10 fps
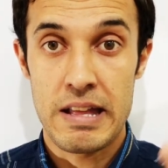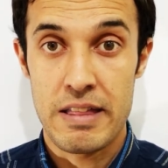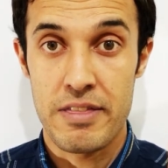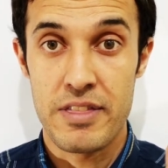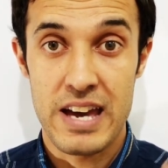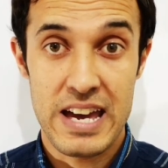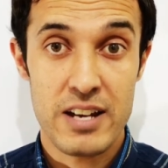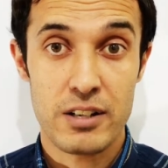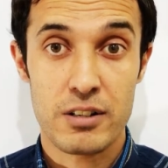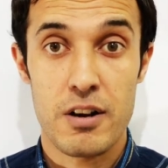The
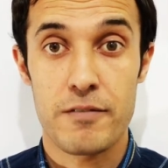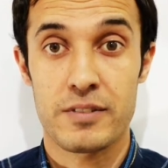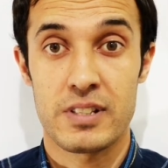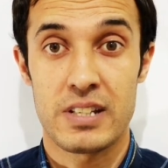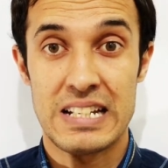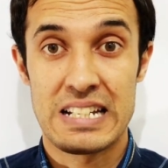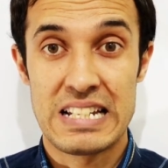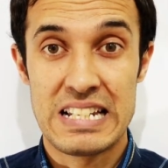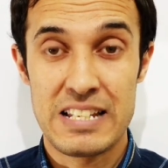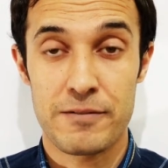aircraft
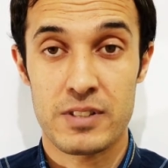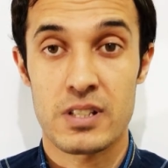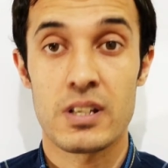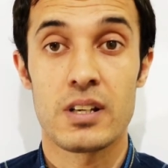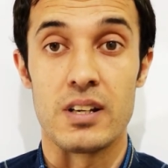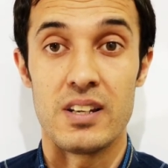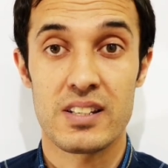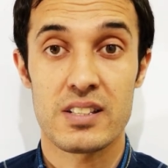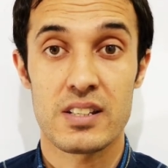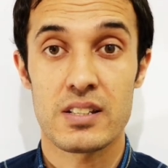left
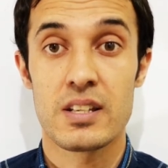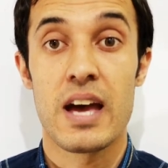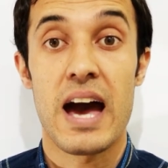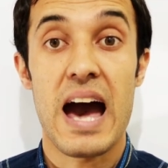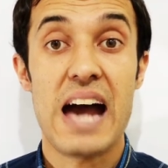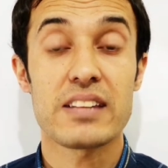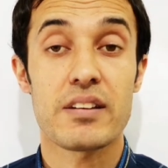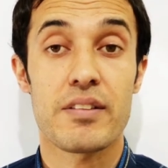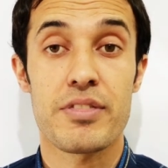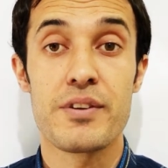London at
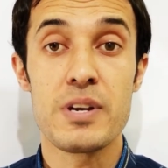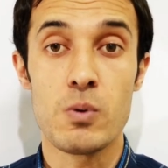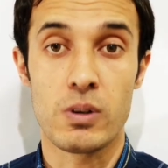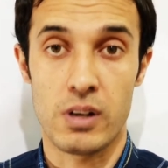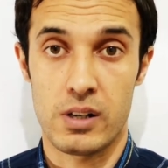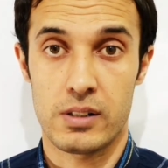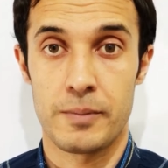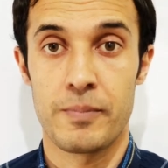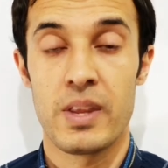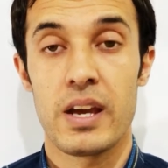3 o'clock.
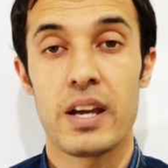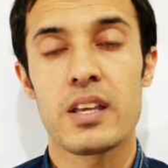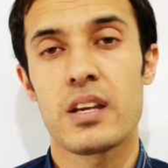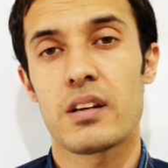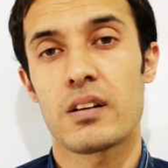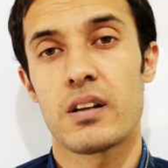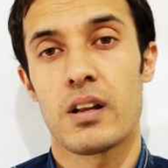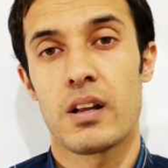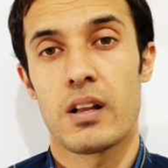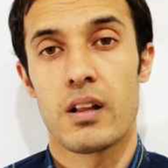In here,
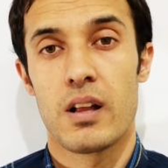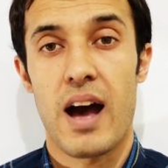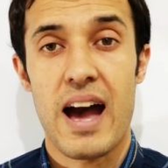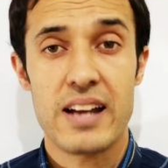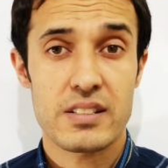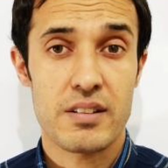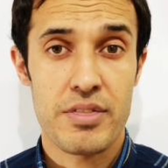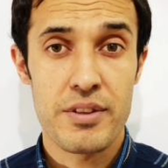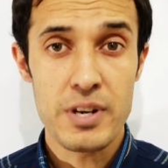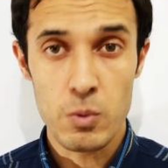at
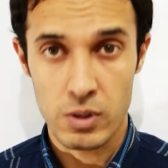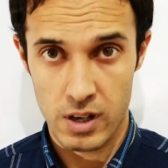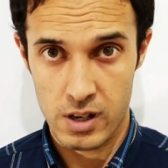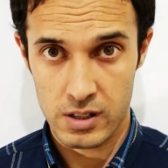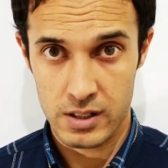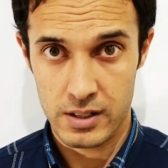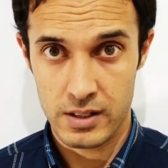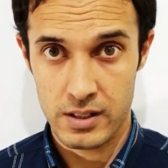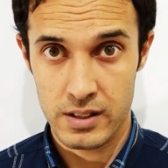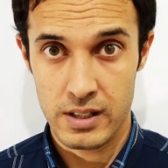3 o'clock
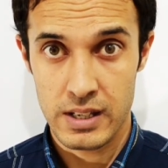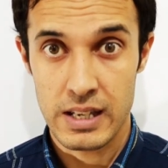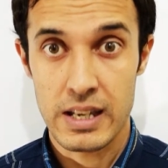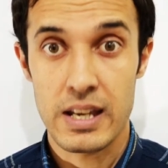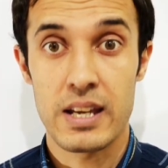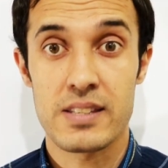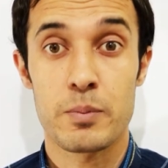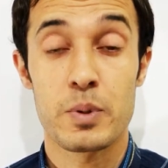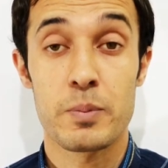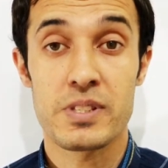is a
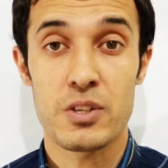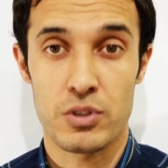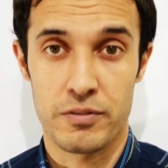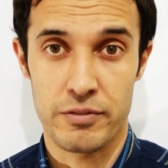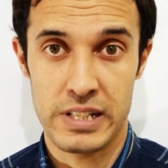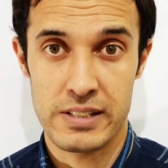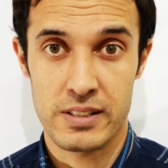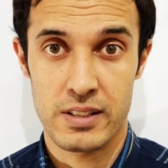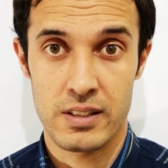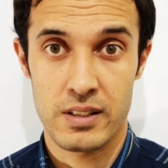preposition phrase,